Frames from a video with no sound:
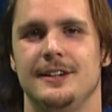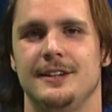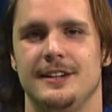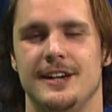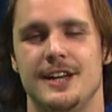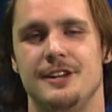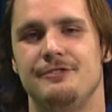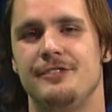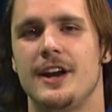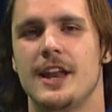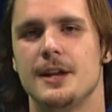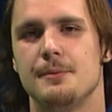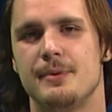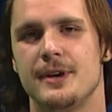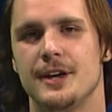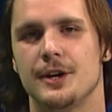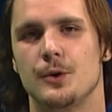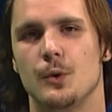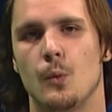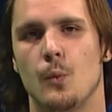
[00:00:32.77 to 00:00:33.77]
Infinity
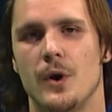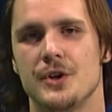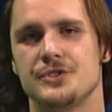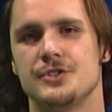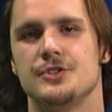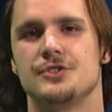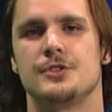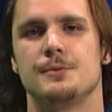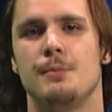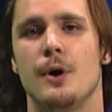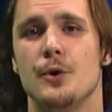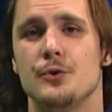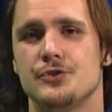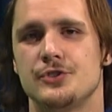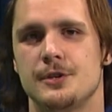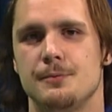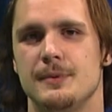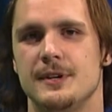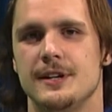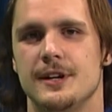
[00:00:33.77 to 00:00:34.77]
Pig wasn't supposed
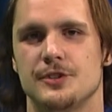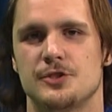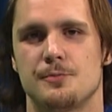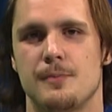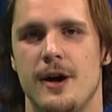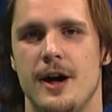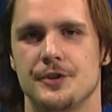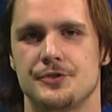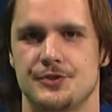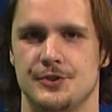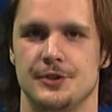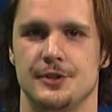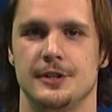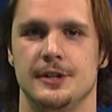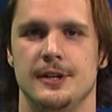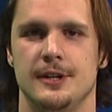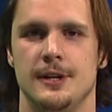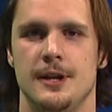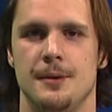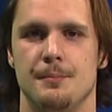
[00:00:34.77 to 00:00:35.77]
to be a sponsor
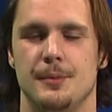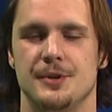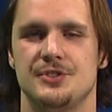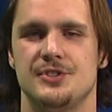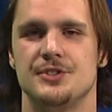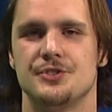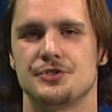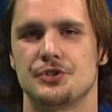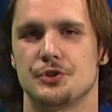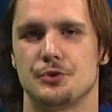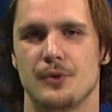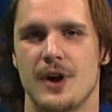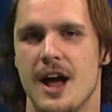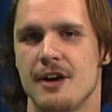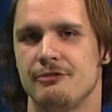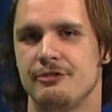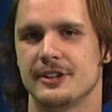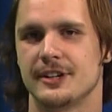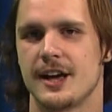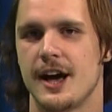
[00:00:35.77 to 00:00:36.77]
but since the
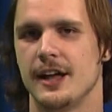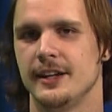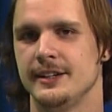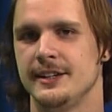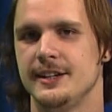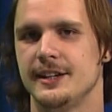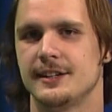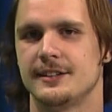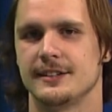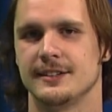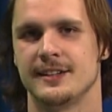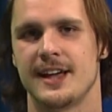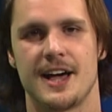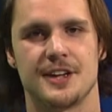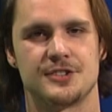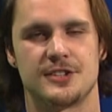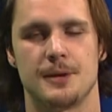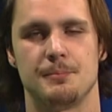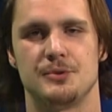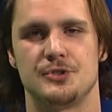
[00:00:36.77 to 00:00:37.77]
graphic got leaked
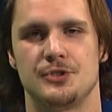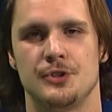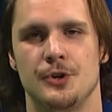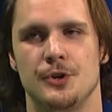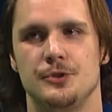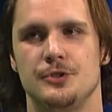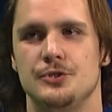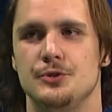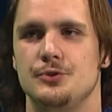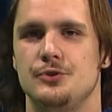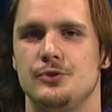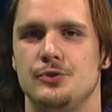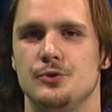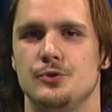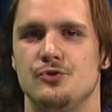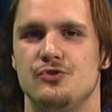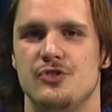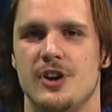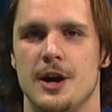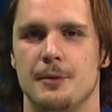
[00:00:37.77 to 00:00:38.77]
last episode due to
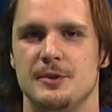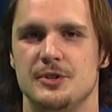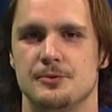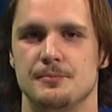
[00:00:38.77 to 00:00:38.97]
Jeremy's